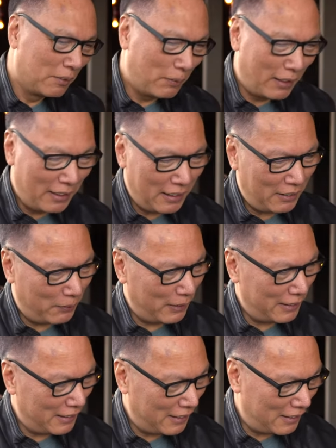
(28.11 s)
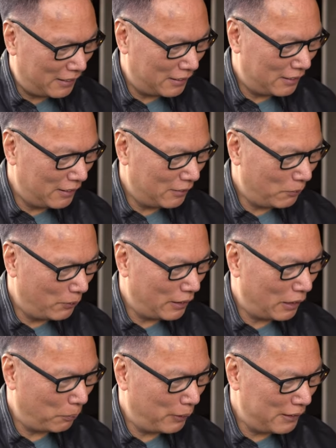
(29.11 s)
But anyway, uh, we're
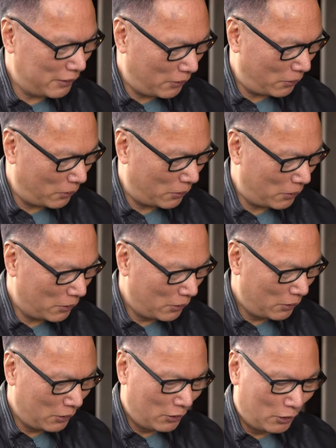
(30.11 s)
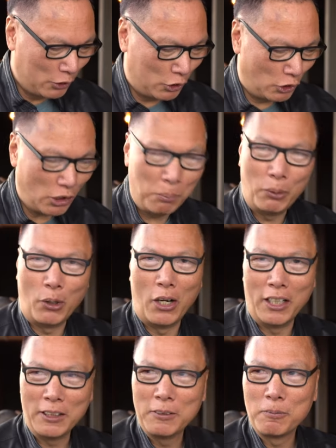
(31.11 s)
at a place called
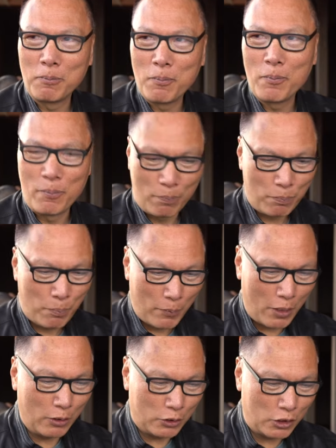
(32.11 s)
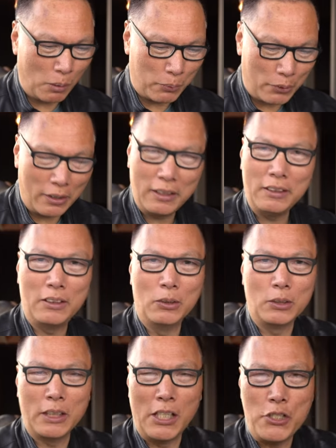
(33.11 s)
Samurai. You know, samurai,
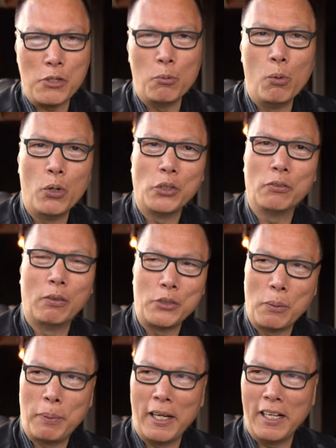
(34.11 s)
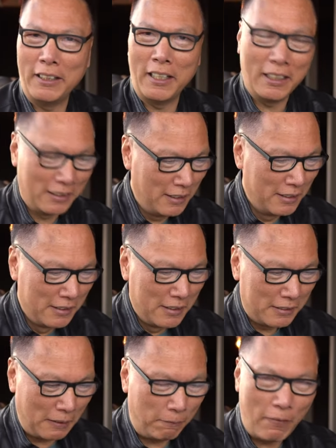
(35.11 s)
those ancient warriors from Japan that
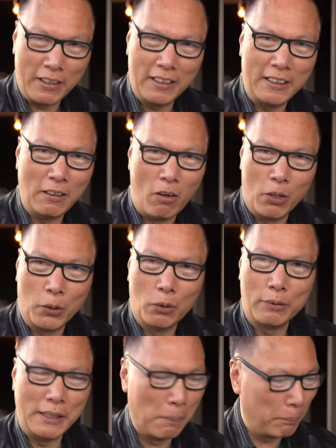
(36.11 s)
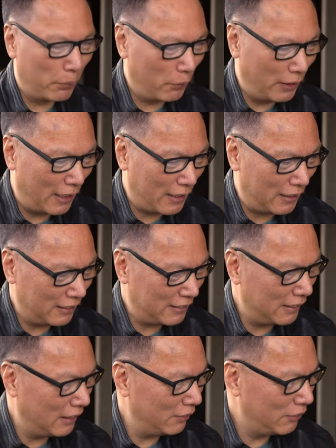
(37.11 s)
defended the honor of the emperor and that kind of
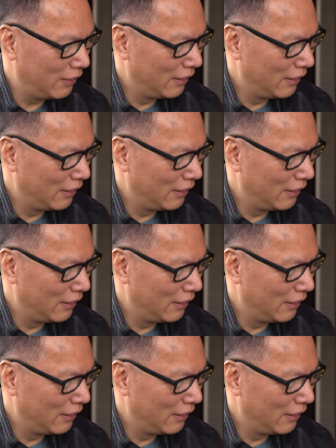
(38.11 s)
stuff.